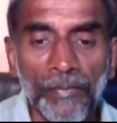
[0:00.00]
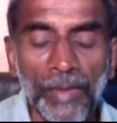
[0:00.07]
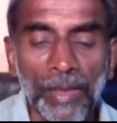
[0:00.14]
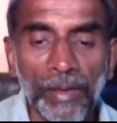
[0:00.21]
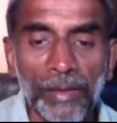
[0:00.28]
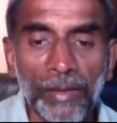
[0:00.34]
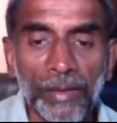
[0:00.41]

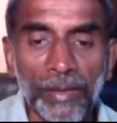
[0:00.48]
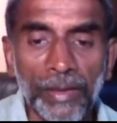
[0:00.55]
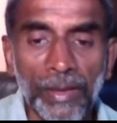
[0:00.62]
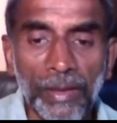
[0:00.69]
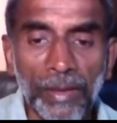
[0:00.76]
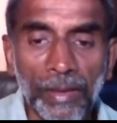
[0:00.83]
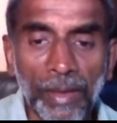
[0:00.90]

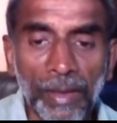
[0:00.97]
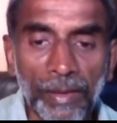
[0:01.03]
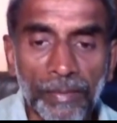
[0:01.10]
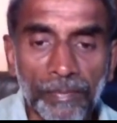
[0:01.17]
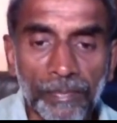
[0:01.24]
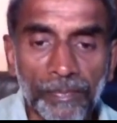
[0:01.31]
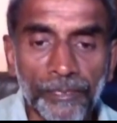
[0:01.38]

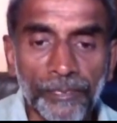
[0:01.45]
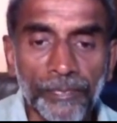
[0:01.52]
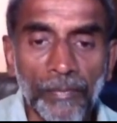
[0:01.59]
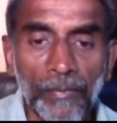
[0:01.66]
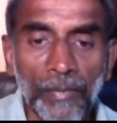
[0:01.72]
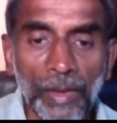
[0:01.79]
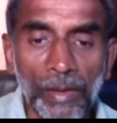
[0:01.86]
little
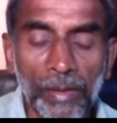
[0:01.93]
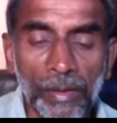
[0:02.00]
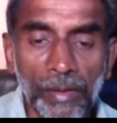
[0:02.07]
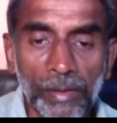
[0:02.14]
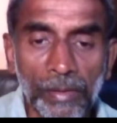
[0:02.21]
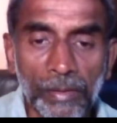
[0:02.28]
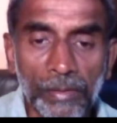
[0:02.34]

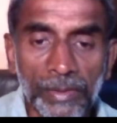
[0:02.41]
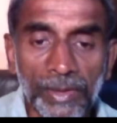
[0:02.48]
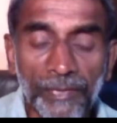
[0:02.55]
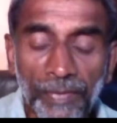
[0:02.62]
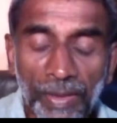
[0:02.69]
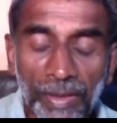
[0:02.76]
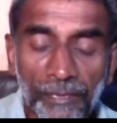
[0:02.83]

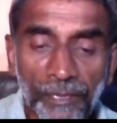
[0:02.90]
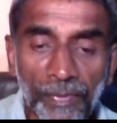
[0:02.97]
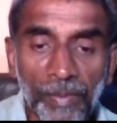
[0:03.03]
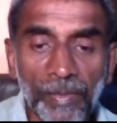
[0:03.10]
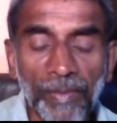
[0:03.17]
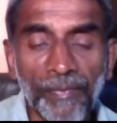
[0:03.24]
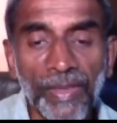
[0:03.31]
different
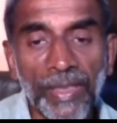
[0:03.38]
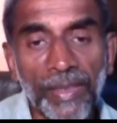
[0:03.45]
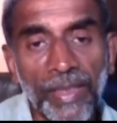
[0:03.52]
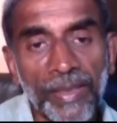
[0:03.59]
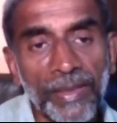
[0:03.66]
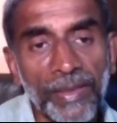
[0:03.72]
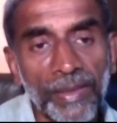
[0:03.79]
from the way
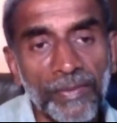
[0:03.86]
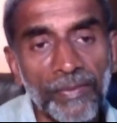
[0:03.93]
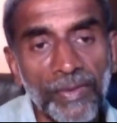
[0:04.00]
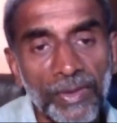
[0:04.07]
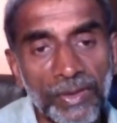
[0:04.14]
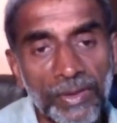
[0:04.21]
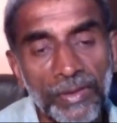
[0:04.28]
that it
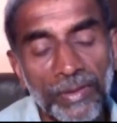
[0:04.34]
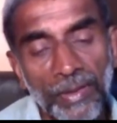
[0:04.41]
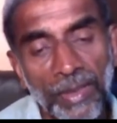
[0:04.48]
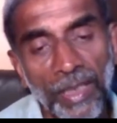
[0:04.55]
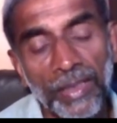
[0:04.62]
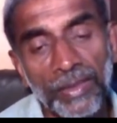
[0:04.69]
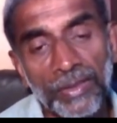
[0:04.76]
was
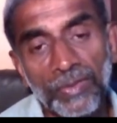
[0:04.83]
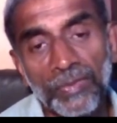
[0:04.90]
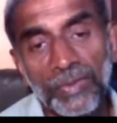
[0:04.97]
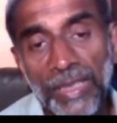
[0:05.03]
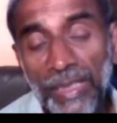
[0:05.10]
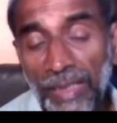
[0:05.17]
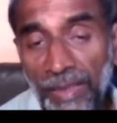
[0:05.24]

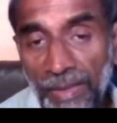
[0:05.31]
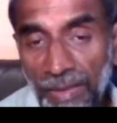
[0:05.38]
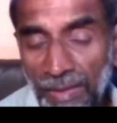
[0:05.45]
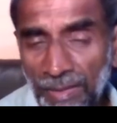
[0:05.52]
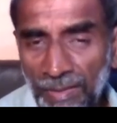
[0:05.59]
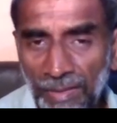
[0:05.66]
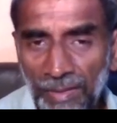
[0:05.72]
understood
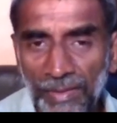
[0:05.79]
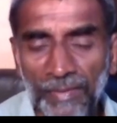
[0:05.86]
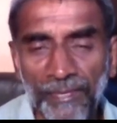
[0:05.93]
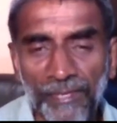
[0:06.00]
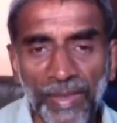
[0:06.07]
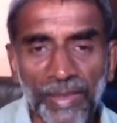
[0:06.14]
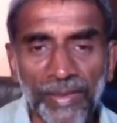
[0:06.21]
earlier,
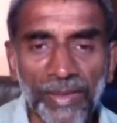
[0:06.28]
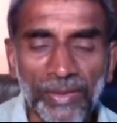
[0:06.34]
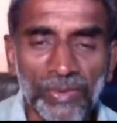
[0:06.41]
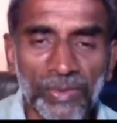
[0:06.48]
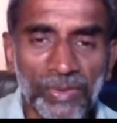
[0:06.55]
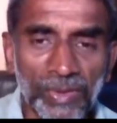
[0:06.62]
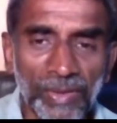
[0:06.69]
where they
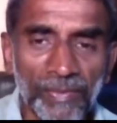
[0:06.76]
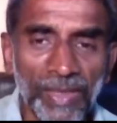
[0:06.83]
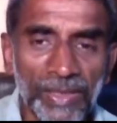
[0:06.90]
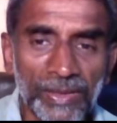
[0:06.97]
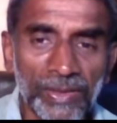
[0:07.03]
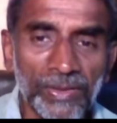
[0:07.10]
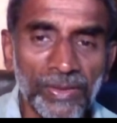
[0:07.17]
used to
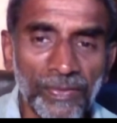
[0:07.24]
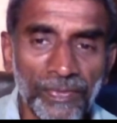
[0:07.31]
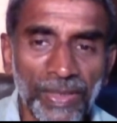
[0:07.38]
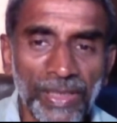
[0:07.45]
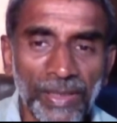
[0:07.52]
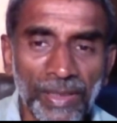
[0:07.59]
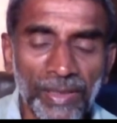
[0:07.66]
divide
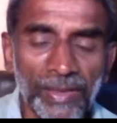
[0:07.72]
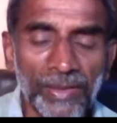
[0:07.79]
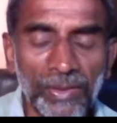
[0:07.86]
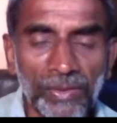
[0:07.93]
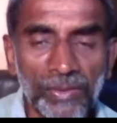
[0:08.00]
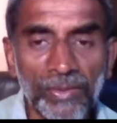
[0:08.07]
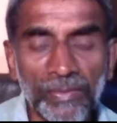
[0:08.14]
schizophrenia
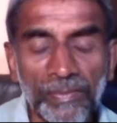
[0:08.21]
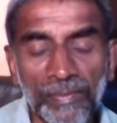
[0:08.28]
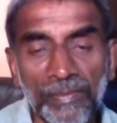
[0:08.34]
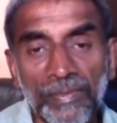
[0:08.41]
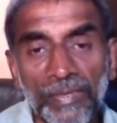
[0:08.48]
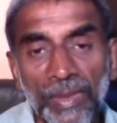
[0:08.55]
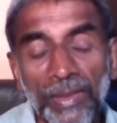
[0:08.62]
into
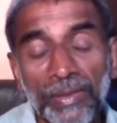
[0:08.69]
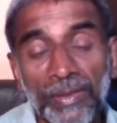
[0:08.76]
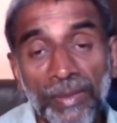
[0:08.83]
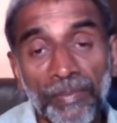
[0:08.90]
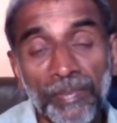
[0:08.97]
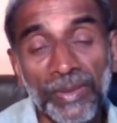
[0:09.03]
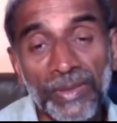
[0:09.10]

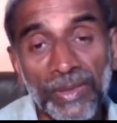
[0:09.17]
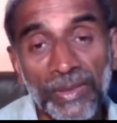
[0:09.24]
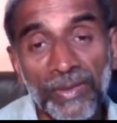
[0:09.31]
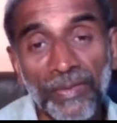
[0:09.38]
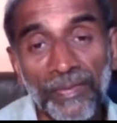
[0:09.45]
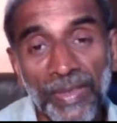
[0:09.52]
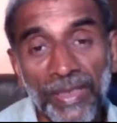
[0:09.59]
simple
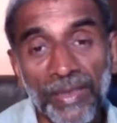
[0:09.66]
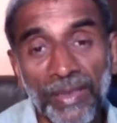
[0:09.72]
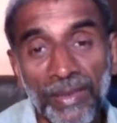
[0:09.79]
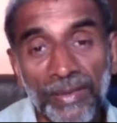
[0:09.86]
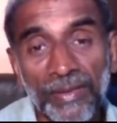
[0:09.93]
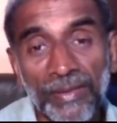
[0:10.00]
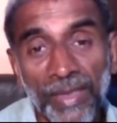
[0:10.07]

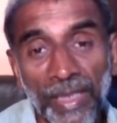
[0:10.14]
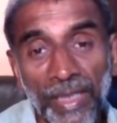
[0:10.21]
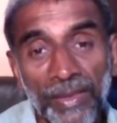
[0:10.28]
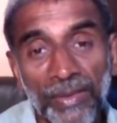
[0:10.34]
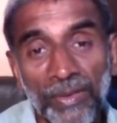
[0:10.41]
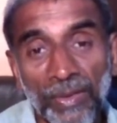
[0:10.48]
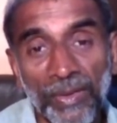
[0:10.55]
schizophrenia,
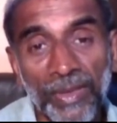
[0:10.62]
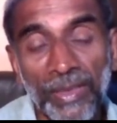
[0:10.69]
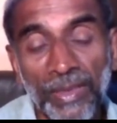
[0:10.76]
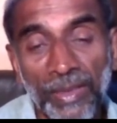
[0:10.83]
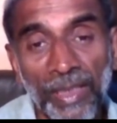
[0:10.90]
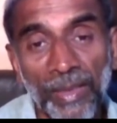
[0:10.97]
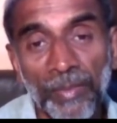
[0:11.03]

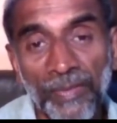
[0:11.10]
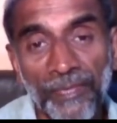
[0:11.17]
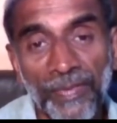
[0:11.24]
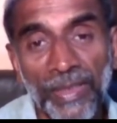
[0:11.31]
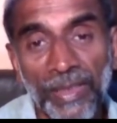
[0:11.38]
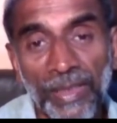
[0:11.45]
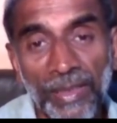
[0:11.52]
catatonic,
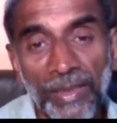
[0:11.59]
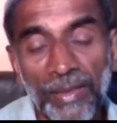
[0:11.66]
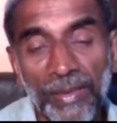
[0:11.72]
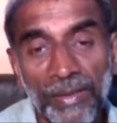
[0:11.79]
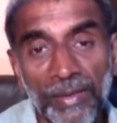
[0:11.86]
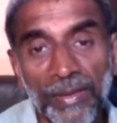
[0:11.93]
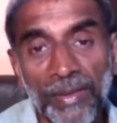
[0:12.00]
hebephrenic,
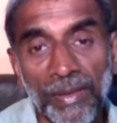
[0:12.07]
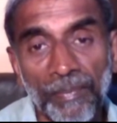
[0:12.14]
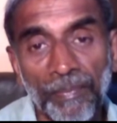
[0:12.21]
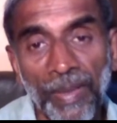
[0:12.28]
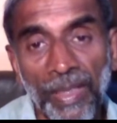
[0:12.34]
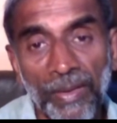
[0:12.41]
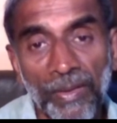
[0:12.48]

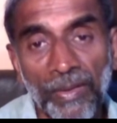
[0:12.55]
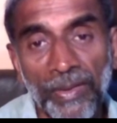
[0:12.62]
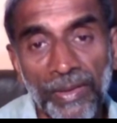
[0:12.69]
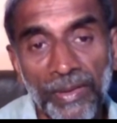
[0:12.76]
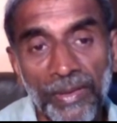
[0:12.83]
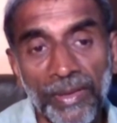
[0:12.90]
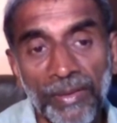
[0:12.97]

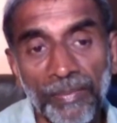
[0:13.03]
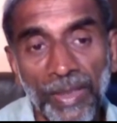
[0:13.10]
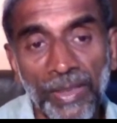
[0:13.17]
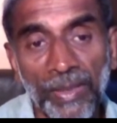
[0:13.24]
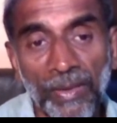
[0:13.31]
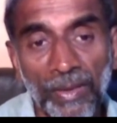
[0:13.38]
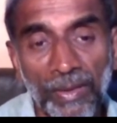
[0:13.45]
paranoid,
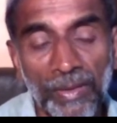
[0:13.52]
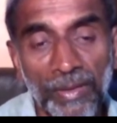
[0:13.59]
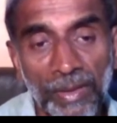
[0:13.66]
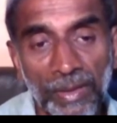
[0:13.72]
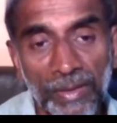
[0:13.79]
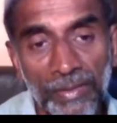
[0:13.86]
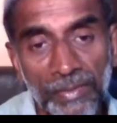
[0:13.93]
depending
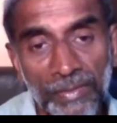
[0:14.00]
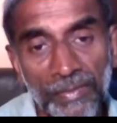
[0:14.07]
on